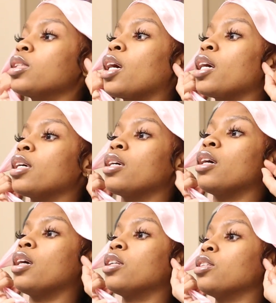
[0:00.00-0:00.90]
Tie it
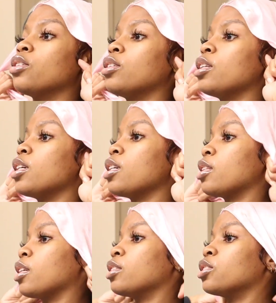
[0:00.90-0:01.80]

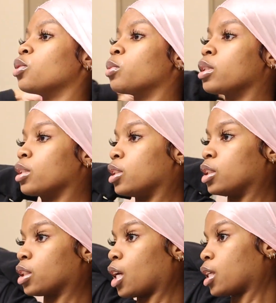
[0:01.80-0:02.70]
underneath and do it
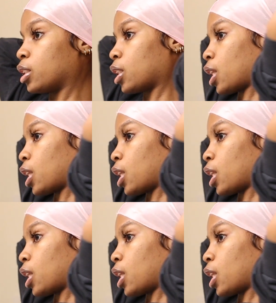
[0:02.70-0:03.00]
just